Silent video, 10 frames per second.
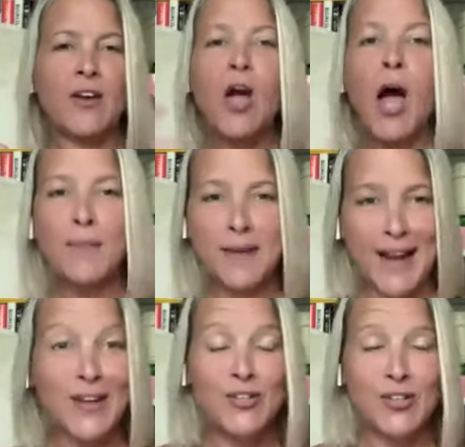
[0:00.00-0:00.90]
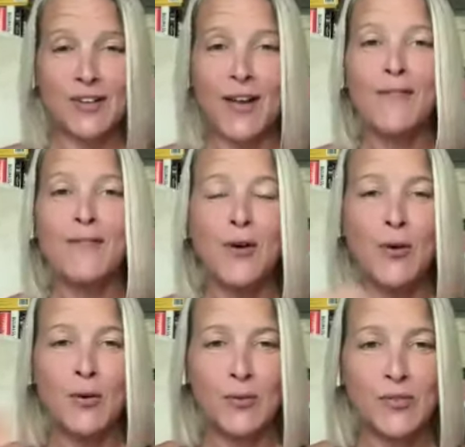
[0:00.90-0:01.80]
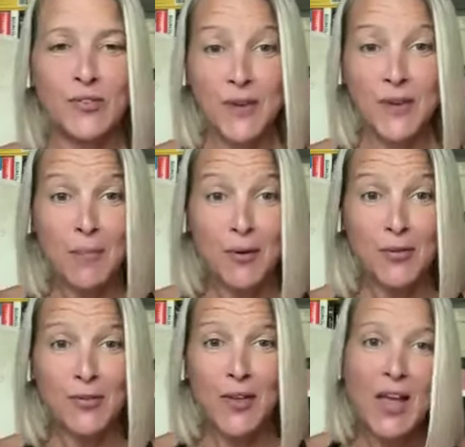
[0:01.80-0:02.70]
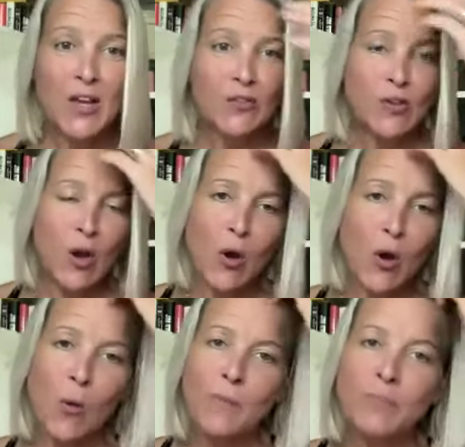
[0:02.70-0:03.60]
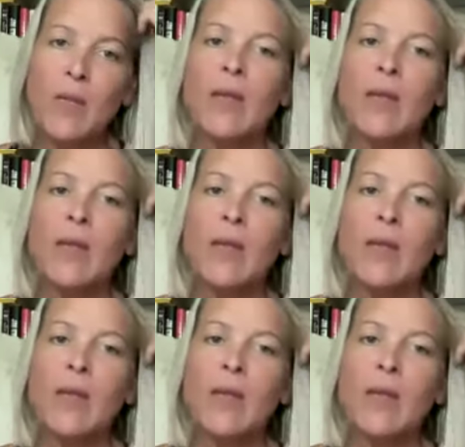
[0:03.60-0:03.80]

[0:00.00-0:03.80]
combination of those numbers. So